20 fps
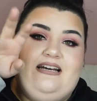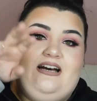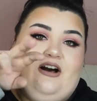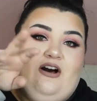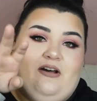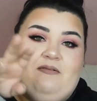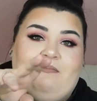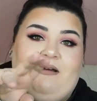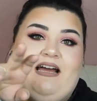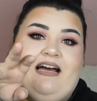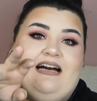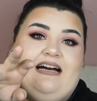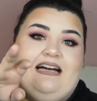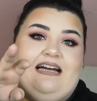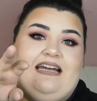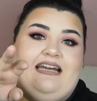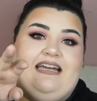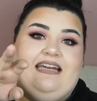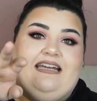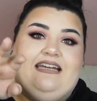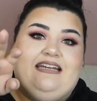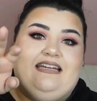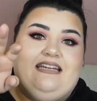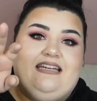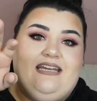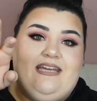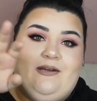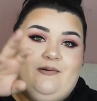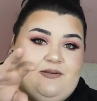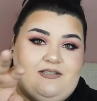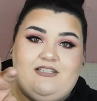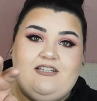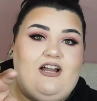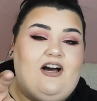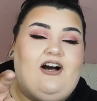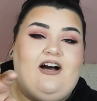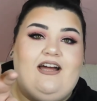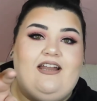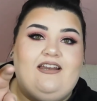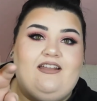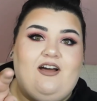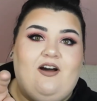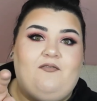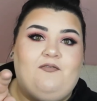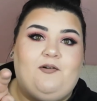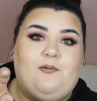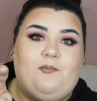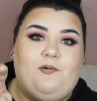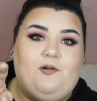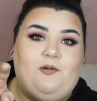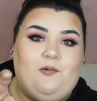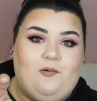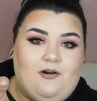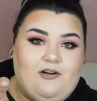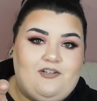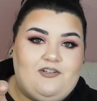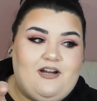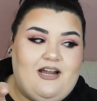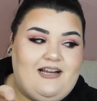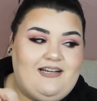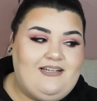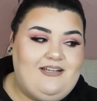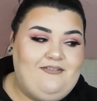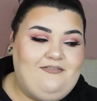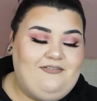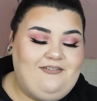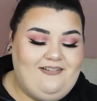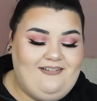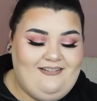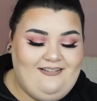on my eye. It was not comfortable or attractive.